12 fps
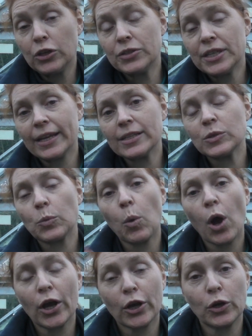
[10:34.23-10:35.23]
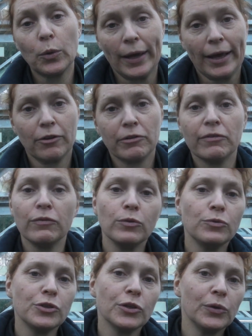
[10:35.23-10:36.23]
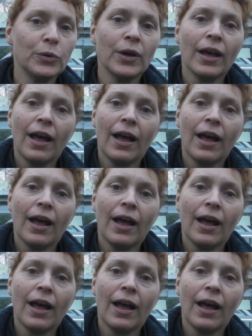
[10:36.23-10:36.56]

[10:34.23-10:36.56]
You tend to work quicker if you do